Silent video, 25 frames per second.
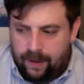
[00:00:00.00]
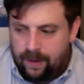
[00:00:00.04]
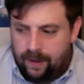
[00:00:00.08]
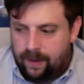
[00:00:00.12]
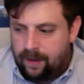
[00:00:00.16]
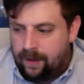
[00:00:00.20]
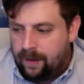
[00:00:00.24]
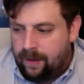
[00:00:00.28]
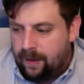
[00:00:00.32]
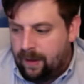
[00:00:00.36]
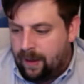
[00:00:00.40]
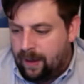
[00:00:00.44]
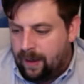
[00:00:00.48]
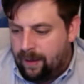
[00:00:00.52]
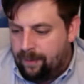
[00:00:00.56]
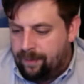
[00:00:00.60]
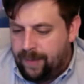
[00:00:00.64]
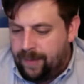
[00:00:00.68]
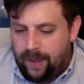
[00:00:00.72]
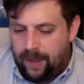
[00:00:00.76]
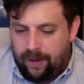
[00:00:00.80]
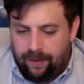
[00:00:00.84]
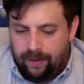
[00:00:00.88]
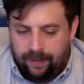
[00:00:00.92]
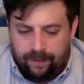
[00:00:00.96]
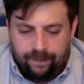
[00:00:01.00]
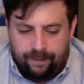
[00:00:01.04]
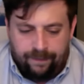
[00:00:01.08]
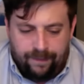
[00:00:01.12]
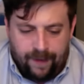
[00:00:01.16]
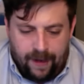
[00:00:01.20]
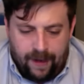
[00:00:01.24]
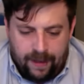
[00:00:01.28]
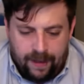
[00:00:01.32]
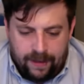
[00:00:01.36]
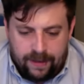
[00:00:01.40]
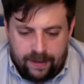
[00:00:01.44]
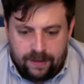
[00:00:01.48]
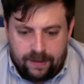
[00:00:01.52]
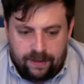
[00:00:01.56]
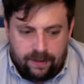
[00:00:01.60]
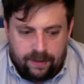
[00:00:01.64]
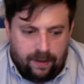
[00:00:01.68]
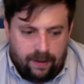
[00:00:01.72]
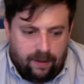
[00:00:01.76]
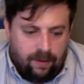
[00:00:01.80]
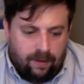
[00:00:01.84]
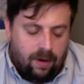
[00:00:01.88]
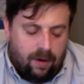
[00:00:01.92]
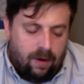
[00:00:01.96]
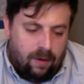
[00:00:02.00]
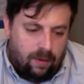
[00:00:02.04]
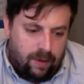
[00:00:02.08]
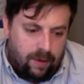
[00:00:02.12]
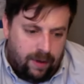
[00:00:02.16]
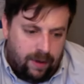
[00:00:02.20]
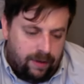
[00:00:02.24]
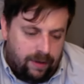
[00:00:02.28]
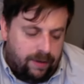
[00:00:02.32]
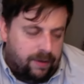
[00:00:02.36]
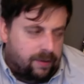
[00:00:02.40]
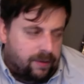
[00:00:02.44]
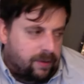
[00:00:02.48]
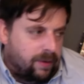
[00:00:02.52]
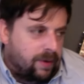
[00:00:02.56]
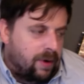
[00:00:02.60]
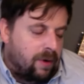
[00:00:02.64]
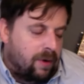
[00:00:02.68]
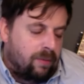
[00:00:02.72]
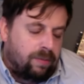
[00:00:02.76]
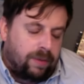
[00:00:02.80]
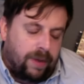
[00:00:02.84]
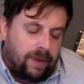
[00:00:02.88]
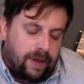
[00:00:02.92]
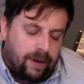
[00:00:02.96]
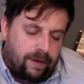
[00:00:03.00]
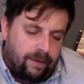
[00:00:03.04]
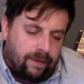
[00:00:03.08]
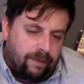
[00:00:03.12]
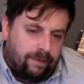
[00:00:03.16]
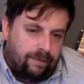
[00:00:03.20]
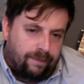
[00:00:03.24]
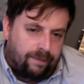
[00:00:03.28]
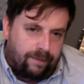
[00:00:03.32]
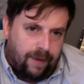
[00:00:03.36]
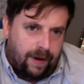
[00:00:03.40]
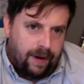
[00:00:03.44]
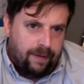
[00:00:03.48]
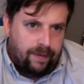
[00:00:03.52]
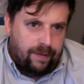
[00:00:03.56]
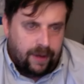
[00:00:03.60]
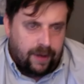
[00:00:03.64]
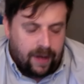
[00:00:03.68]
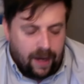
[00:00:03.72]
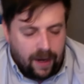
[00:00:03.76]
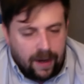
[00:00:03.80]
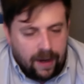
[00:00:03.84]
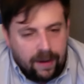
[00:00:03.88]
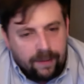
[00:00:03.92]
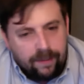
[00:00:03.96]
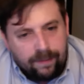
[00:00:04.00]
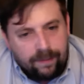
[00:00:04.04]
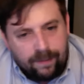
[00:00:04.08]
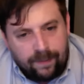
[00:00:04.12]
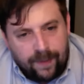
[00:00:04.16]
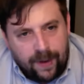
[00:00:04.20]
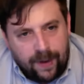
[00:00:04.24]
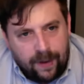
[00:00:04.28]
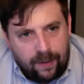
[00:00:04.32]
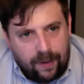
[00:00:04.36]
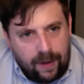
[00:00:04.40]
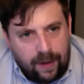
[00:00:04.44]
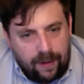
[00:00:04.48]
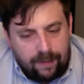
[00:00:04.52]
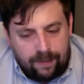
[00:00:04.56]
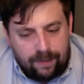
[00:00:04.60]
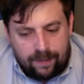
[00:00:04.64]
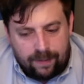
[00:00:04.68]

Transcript: been on the fence, you know, oh, here, you can go play your favorite game, video game,